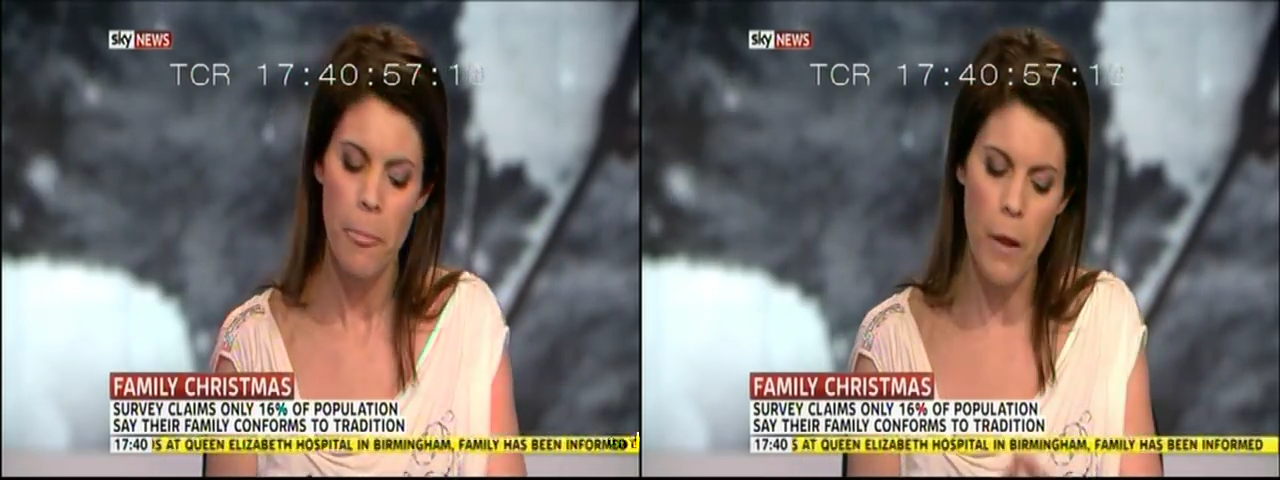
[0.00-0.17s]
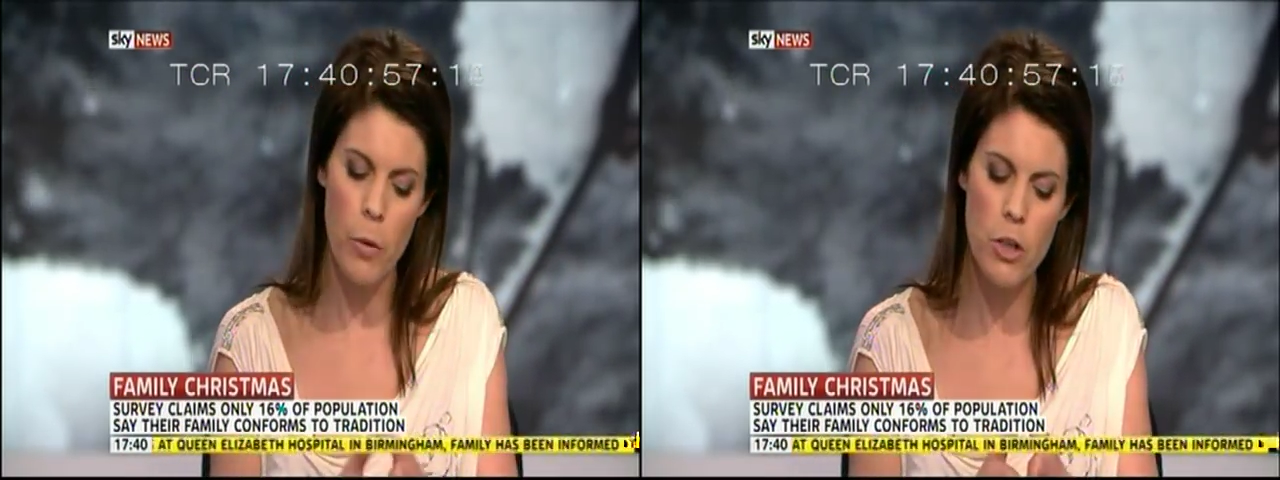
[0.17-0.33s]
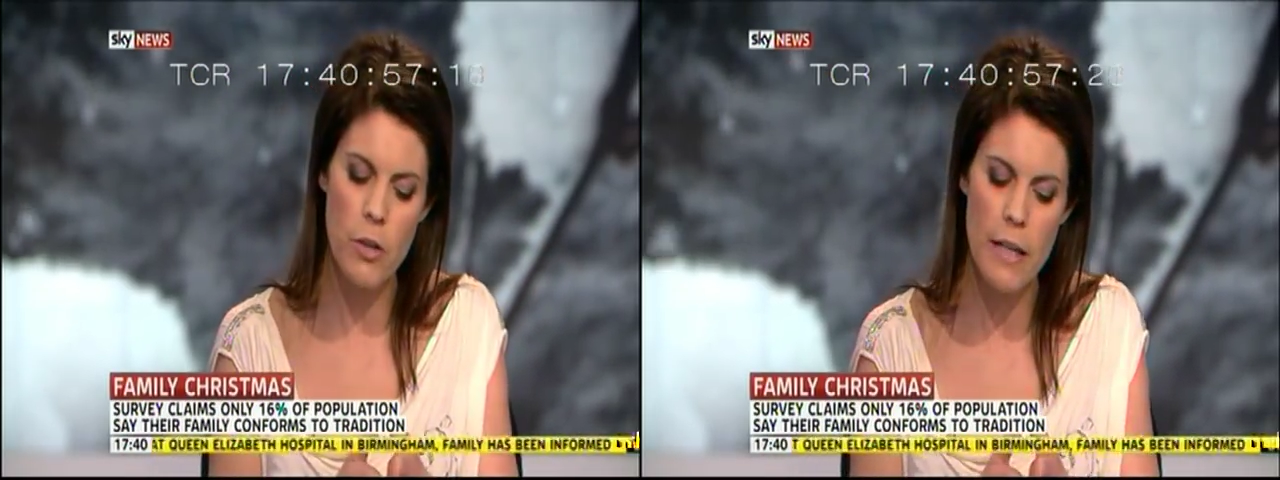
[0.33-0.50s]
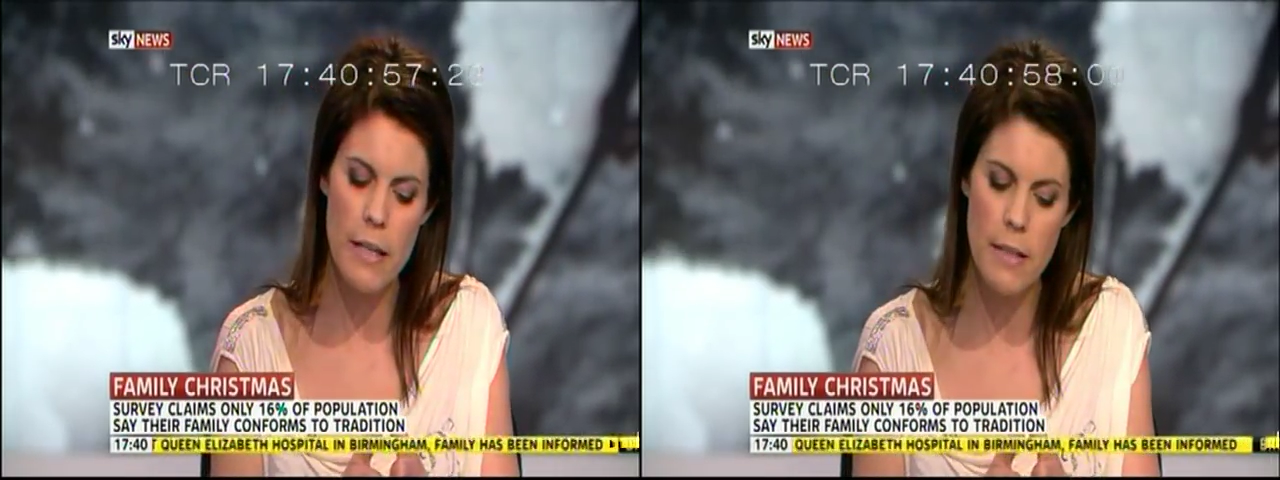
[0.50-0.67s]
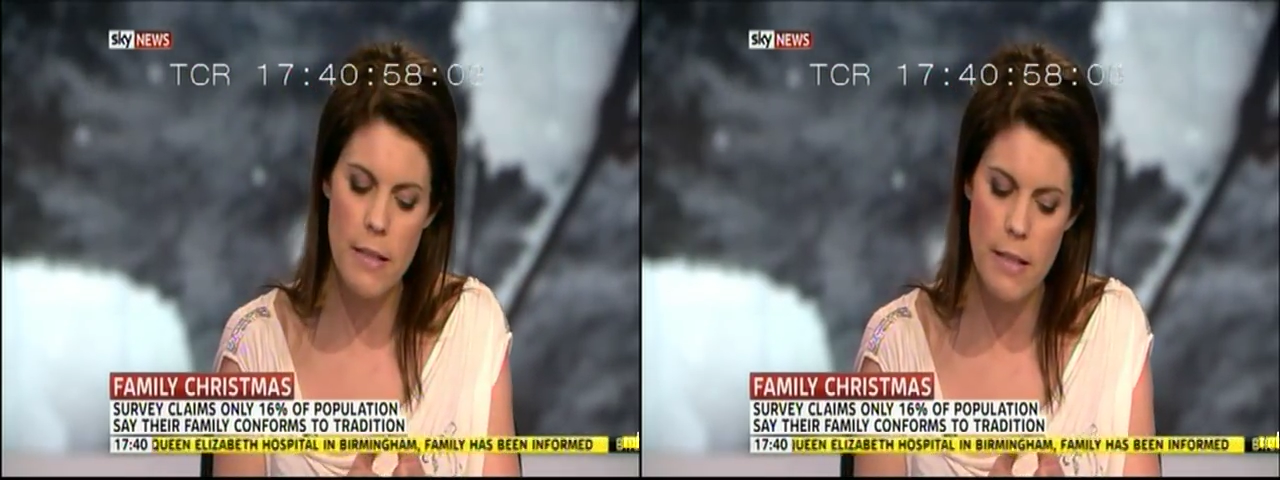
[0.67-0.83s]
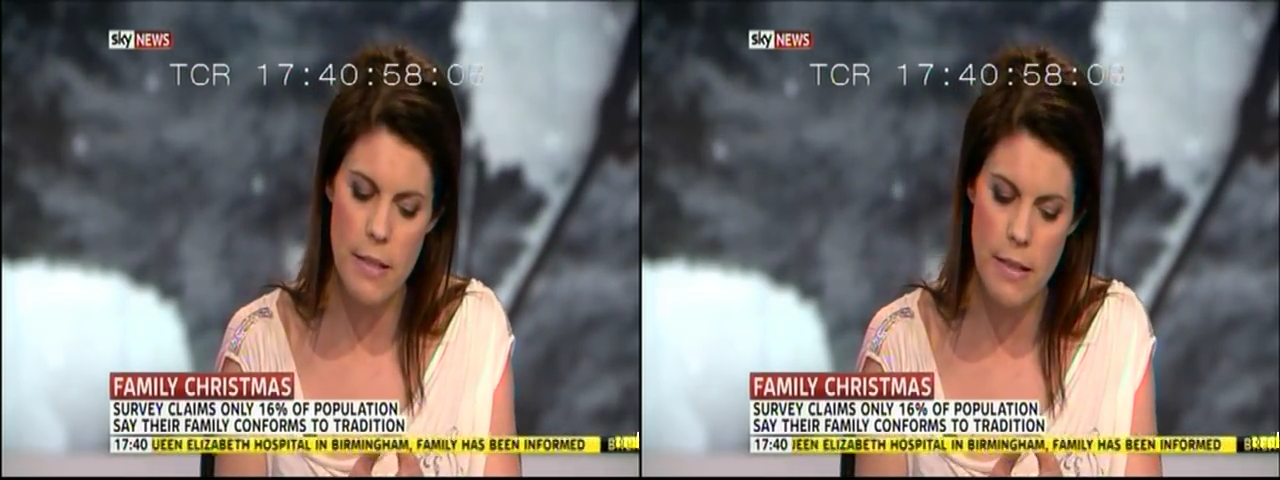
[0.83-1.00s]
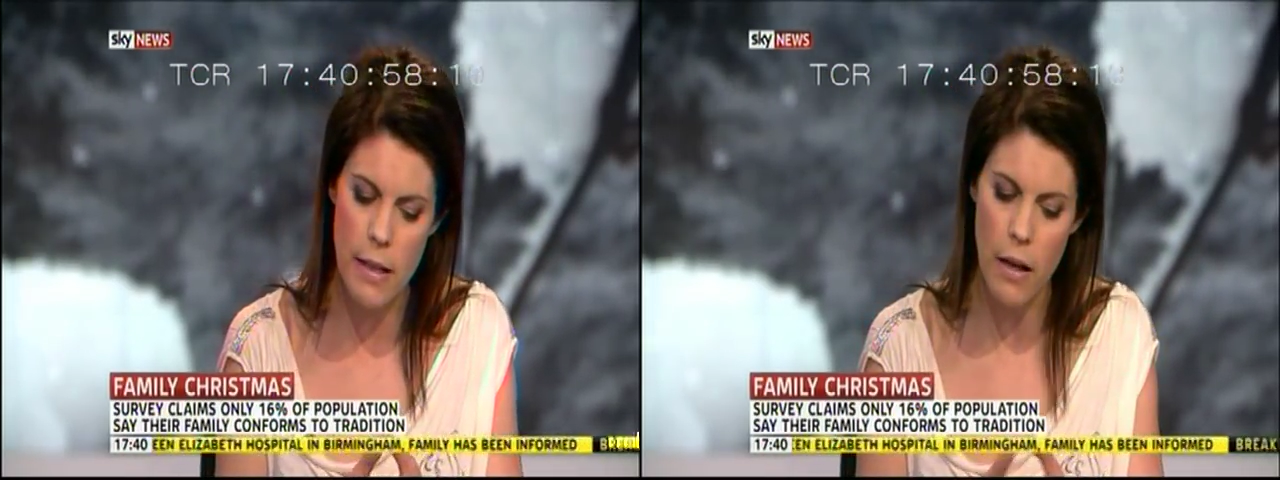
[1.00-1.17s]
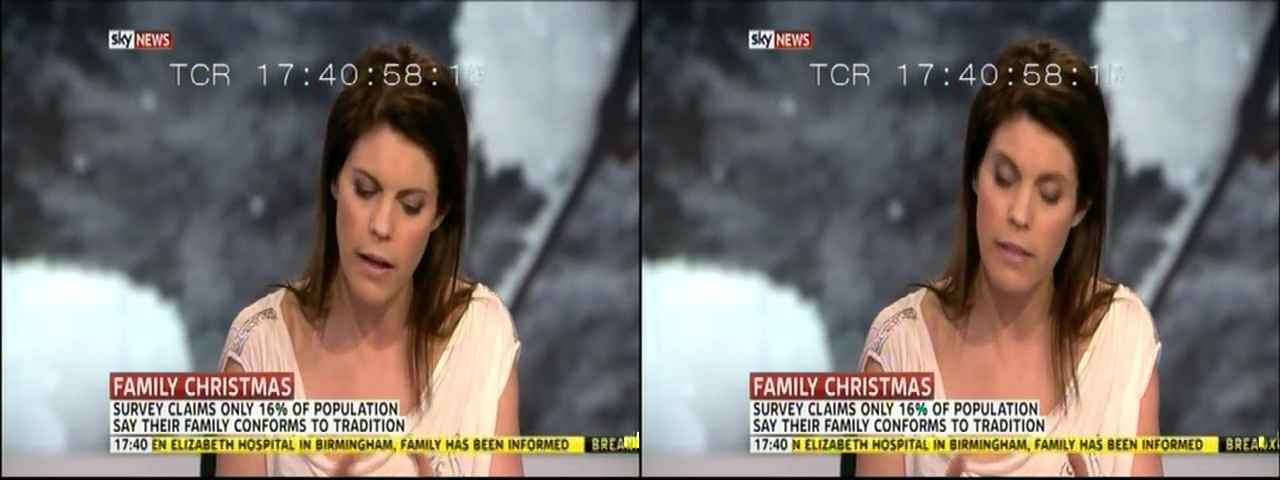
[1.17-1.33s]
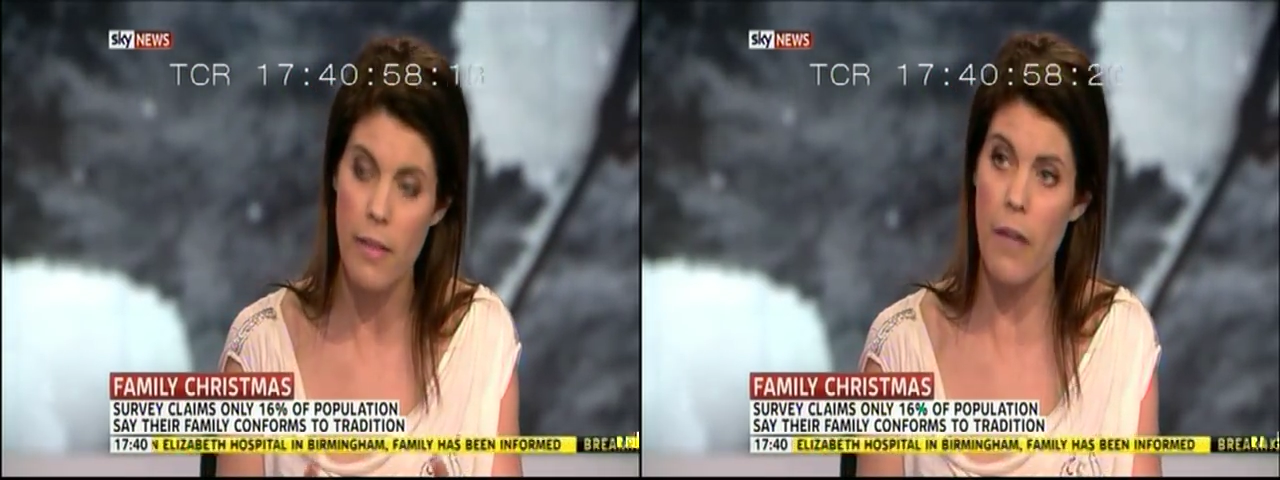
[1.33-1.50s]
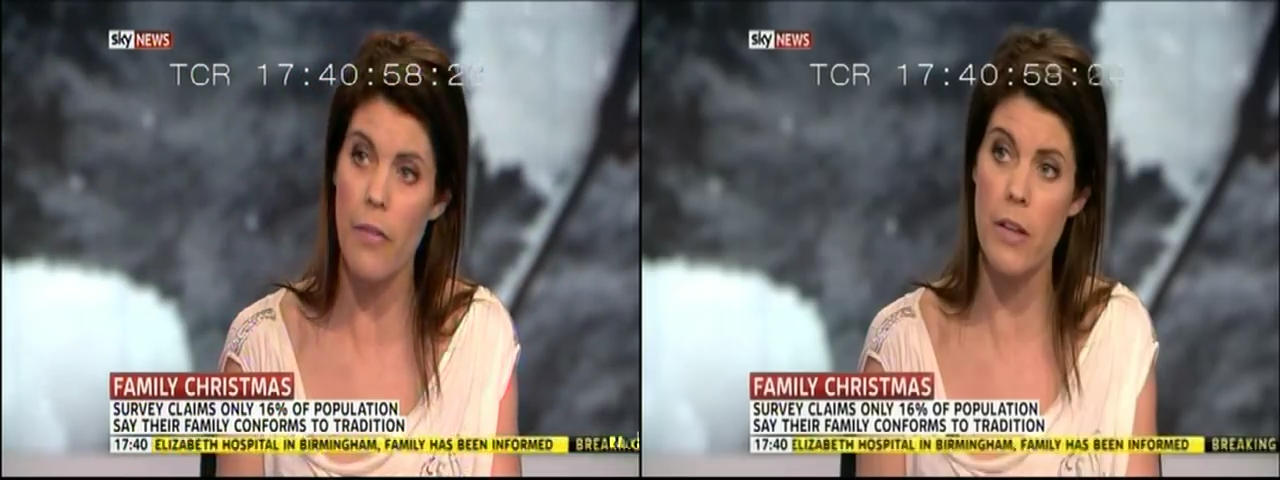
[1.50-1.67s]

Now, when you get a statistic like that,